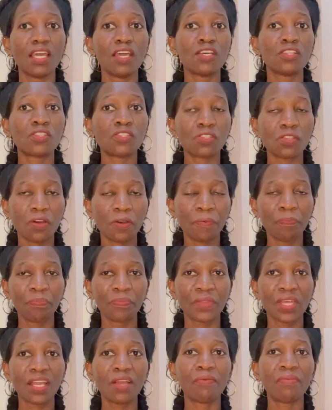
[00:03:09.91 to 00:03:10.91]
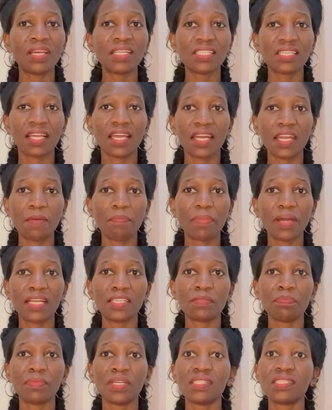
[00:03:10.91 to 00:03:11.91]
So renting an
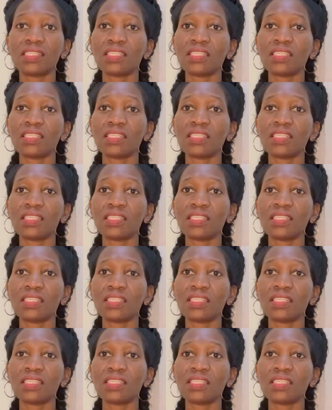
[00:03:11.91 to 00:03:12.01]
apartment,